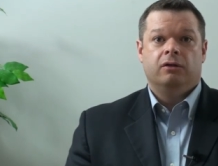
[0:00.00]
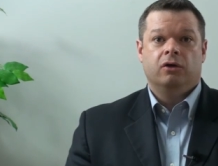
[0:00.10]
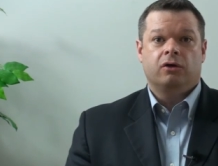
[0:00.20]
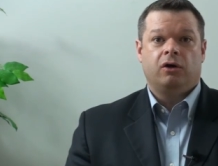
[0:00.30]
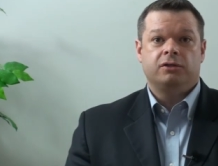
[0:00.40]

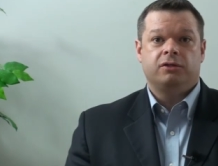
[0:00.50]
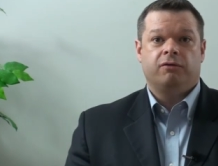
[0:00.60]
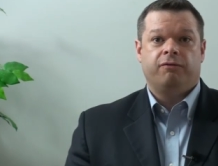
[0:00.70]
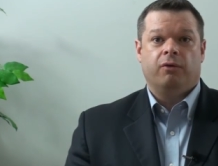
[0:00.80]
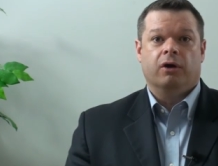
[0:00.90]
Look
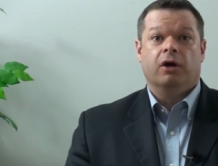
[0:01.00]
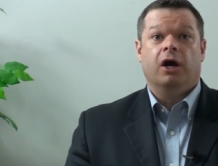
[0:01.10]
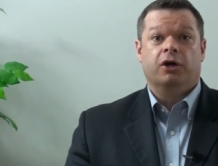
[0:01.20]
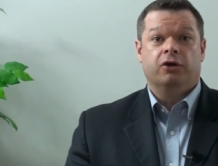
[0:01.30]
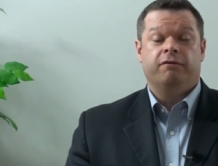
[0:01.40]
also for
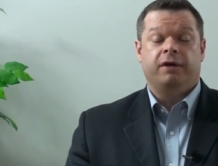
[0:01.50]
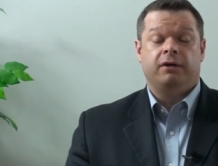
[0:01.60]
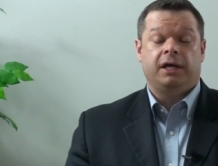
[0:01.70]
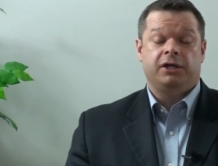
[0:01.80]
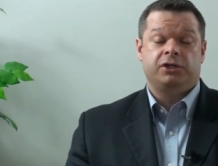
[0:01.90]
a good
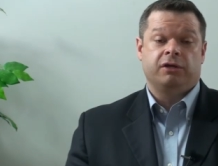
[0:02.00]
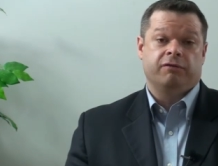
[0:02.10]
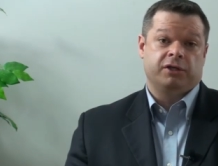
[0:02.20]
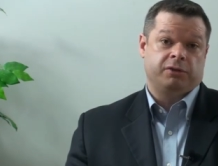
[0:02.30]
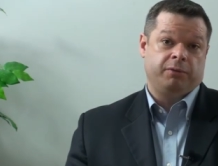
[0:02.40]
foundation
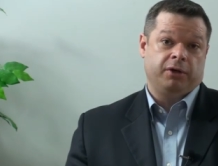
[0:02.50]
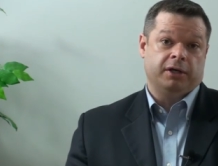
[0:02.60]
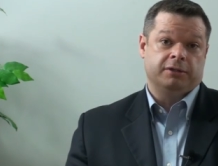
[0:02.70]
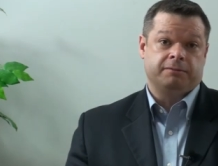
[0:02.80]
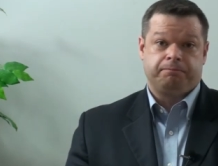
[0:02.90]
of
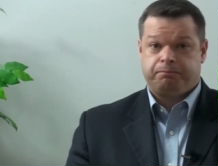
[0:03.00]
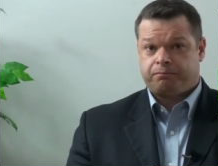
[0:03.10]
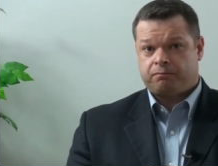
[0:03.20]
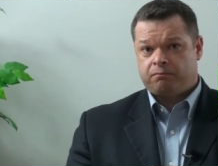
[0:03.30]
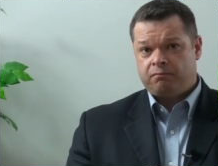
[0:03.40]
experience.
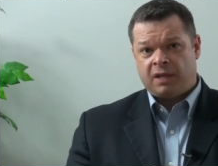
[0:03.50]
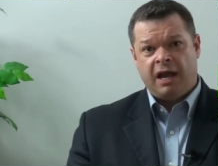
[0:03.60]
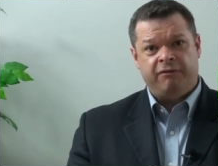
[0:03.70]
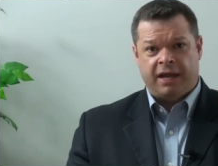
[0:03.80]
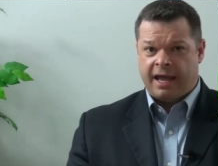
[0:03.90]

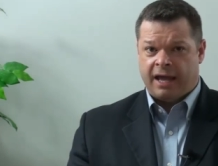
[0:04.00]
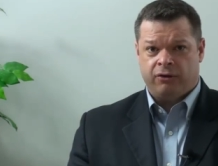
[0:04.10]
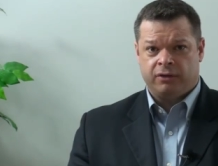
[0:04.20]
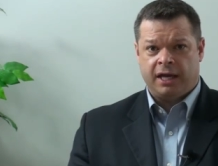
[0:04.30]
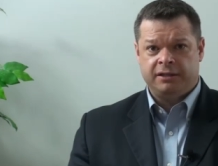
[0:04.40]
Have they
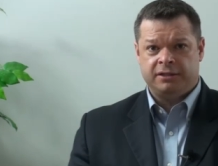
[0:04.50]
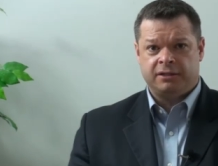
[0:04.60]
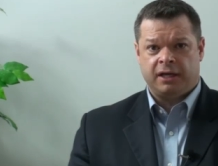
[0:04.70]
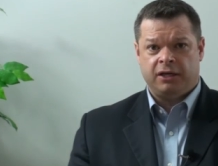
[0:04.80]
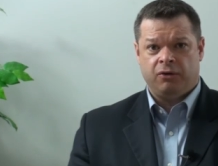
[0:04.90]
handled
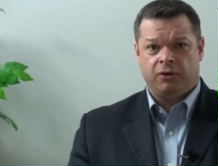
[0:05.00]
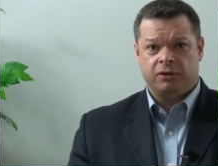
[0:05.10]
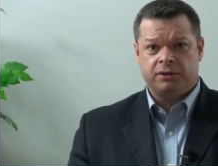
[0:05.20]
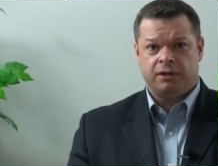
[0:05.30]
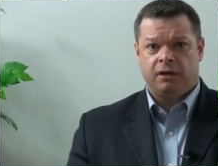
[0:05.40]
cases like
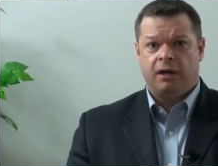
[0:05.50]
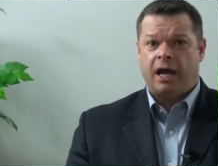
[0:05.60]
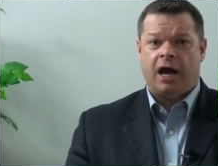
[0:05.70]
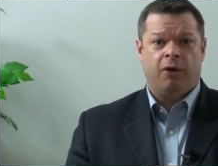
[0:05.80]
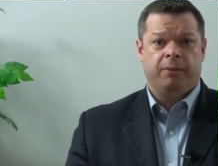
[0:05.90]
yours?
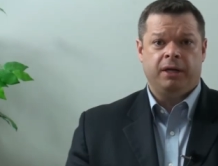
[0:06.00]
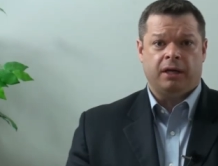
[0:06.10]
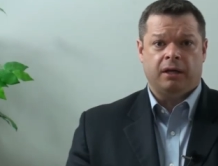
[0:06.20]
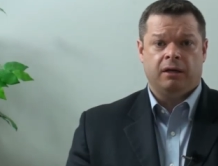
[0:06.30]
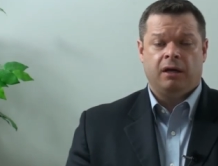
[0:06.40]
How
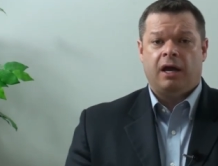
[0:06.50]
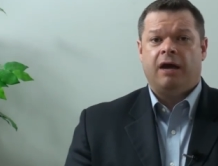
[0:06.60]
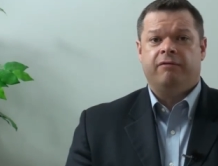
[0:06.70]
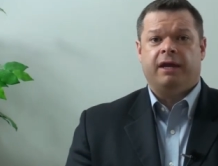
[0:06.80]
many? Have